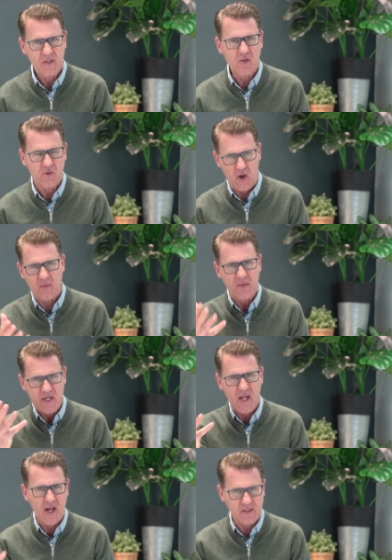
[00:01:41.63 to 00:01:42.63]
You caught him
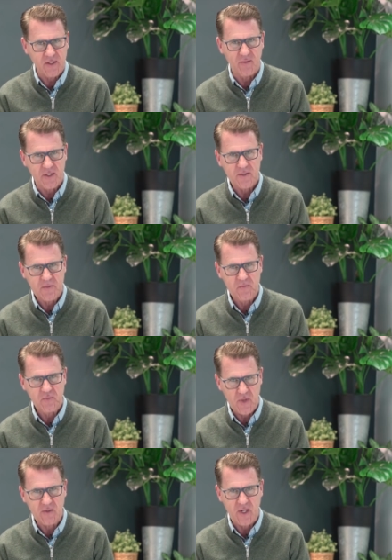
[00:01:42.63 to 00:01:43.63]
in the act of it.
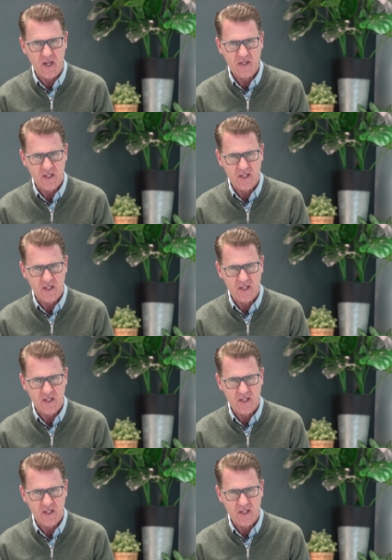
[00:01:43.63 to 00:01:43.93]
Okay,